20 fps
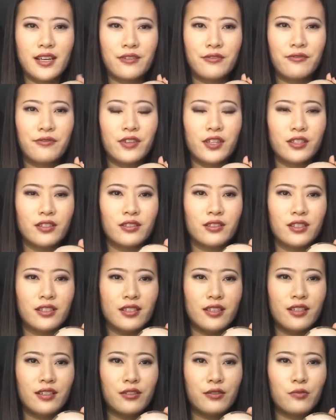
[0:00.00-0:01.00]
I feel
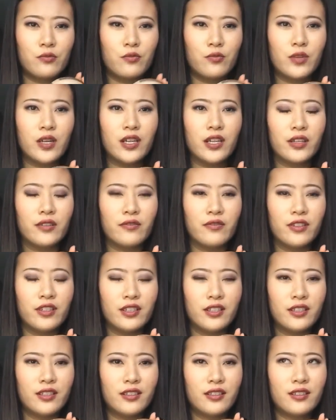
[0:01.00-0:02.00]
this is one of
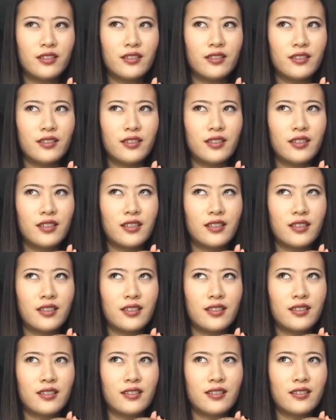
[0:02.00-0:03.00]
the
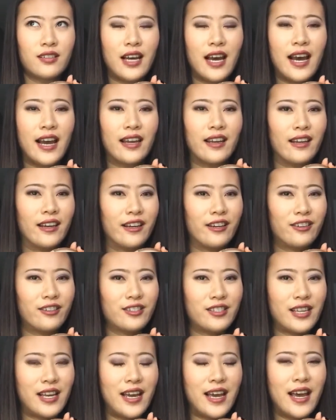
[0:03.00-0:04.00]

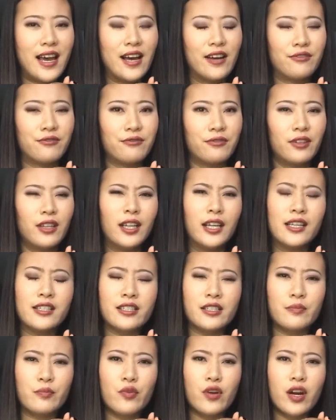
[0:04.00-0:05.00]
highlighters I have
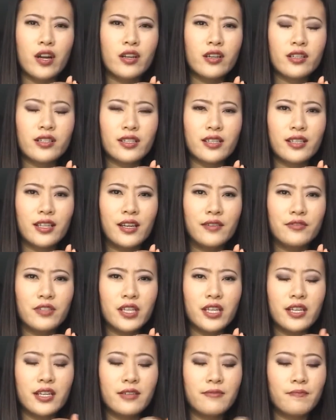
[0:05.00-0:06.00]
less products left
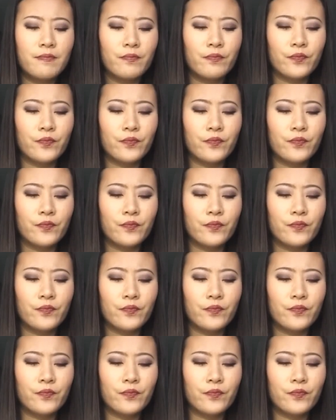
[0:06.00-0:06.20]
in it.